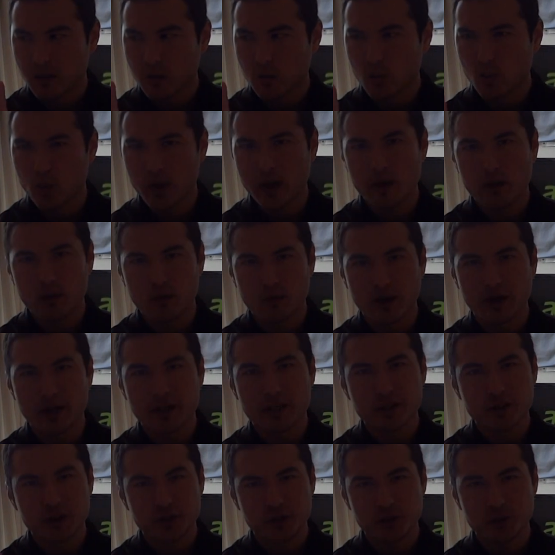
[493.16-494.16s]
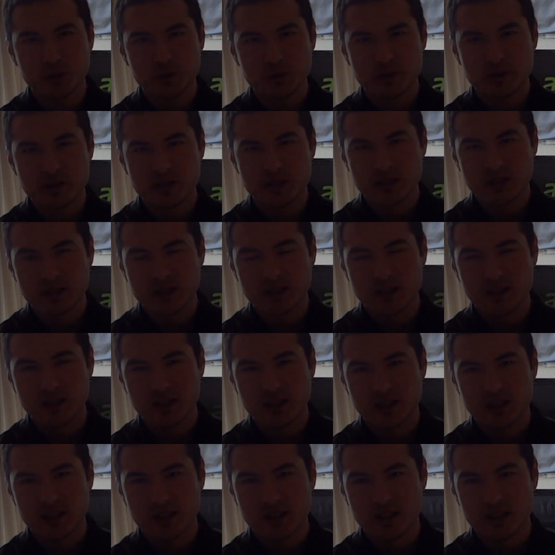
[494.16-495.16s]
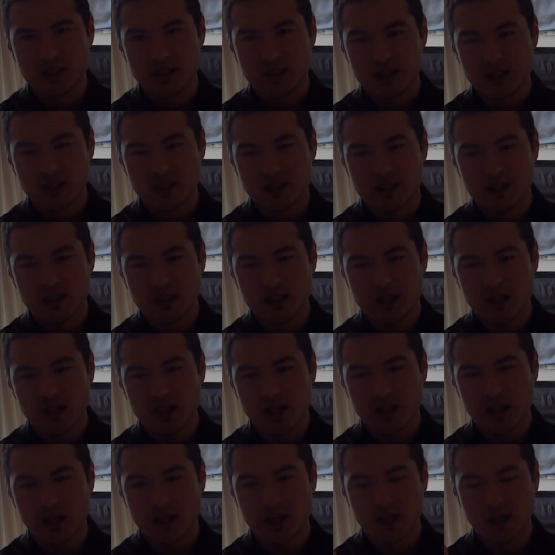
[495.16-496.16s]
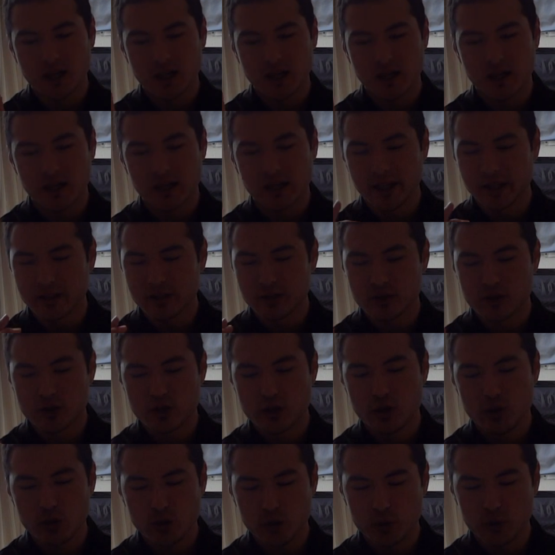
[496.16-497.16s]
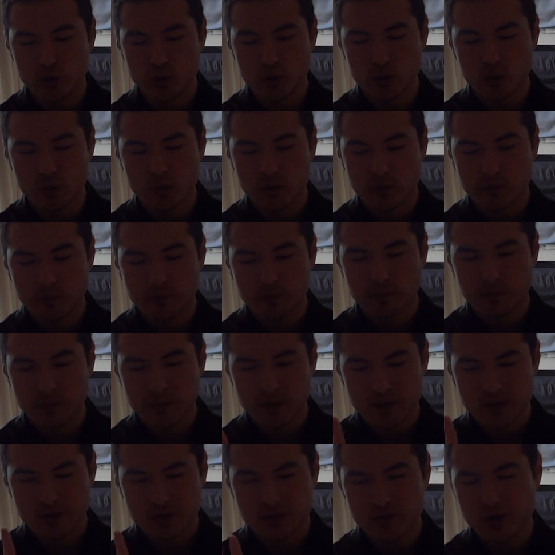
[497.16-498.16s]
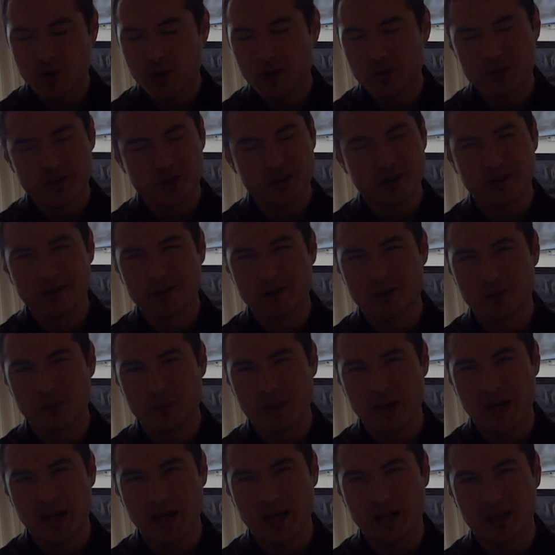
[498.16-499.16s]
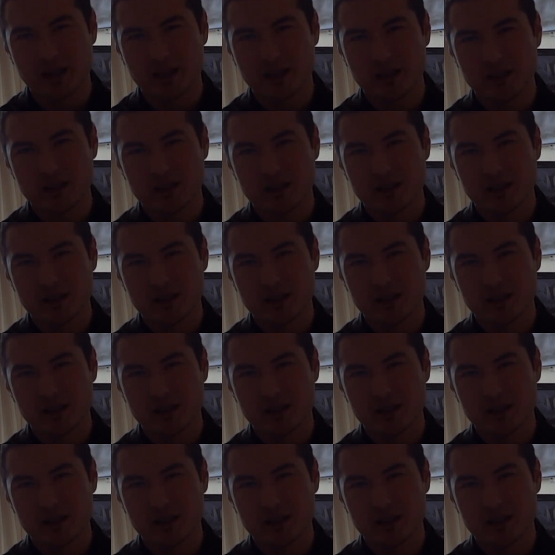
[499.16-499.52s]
wear running shoes, and two, don't start in the back.